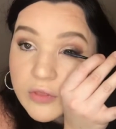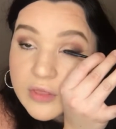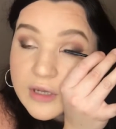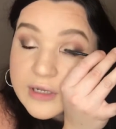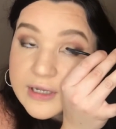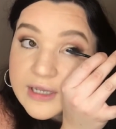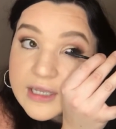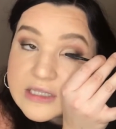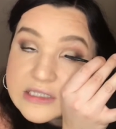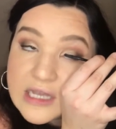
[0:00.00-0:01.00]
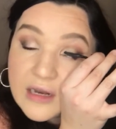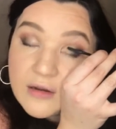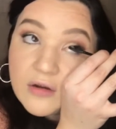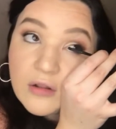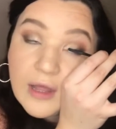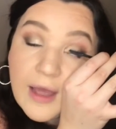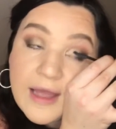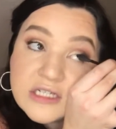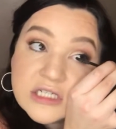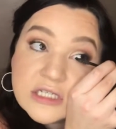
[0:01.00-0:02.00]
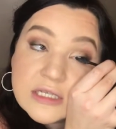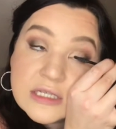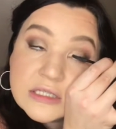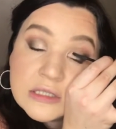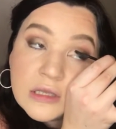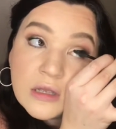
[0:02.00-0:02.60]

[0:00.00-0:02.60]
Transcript: the dickens out of your lashes